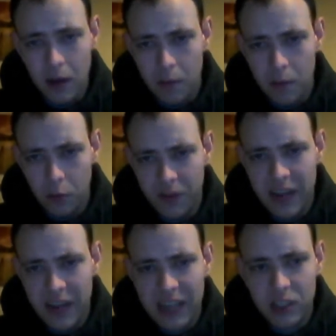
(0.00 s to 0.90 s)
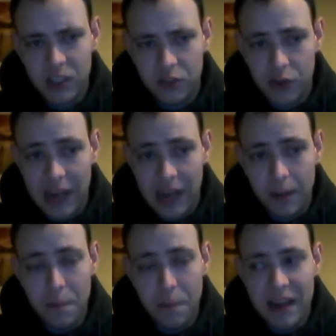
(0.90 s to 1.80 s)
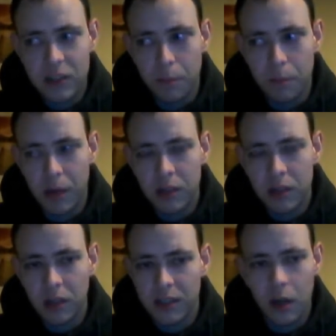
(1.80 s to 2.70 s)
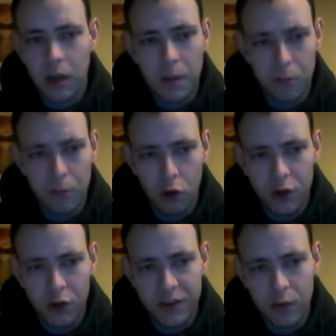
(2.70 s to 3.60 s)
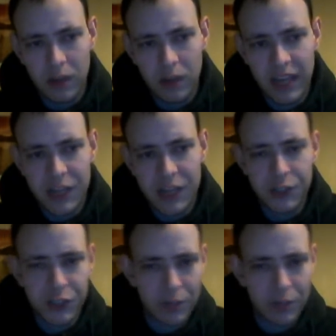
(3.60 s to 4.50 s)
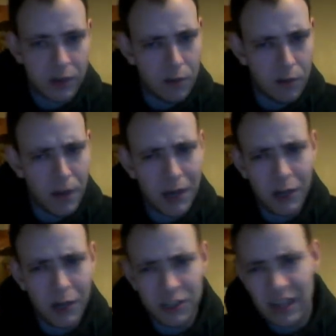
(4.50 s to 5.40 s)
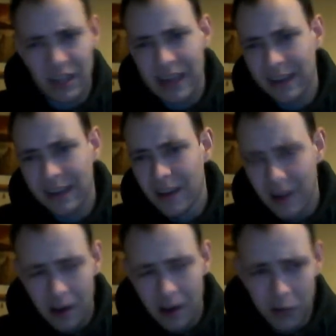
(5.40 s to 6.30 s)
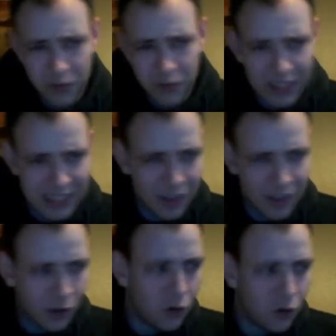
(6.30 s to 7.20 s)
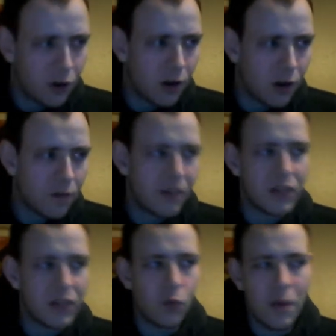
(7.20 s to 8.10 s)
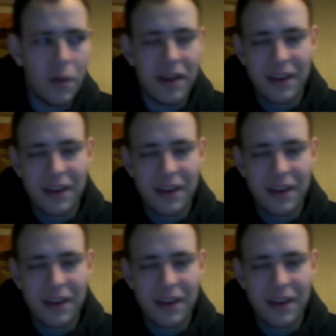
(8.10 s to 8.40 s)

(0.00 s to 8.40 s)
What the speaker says: But within the next track, Medicine Bottle, it's all about broken down relationships and how Mert Kozolek always thinks he's not good enough, and these women,